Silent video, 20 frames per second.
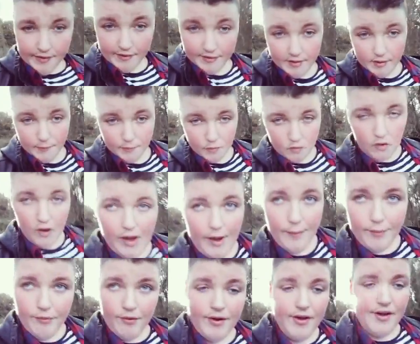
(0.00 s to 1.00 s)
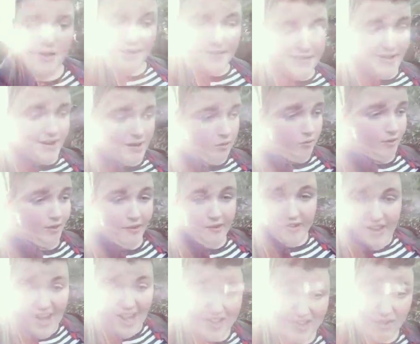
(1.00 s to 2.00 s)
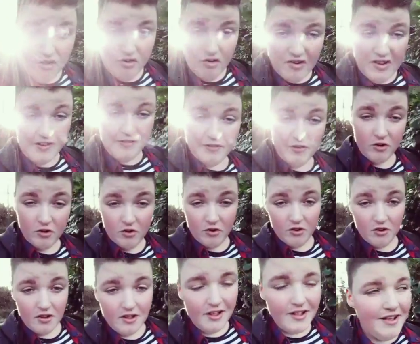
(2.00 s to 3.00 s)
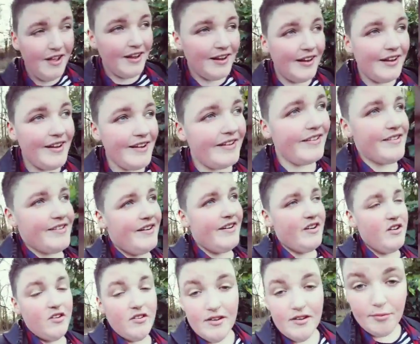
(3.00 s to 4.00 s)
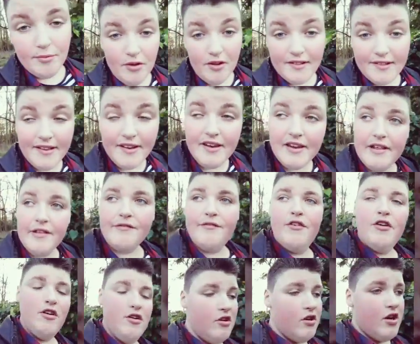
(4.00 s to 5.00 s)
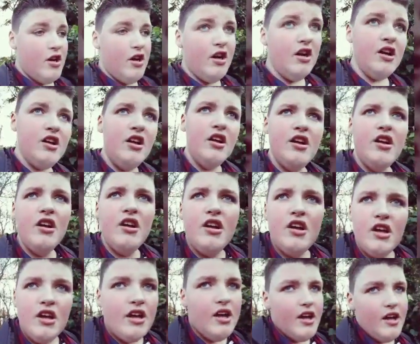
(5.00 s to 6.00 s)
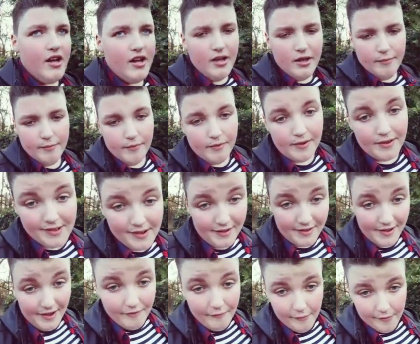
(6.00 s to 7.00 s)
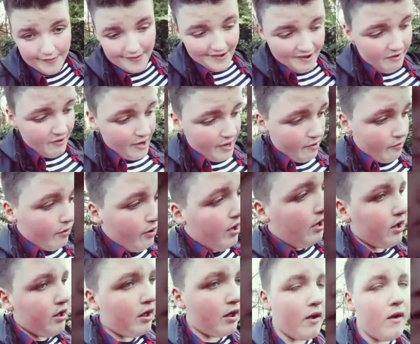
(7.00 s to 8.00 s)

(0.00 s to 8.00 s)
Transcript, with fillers: he's a subscriber on this channel. So, Andrew, if you're listening or you're watching this vlog, um, just gave you a shout out.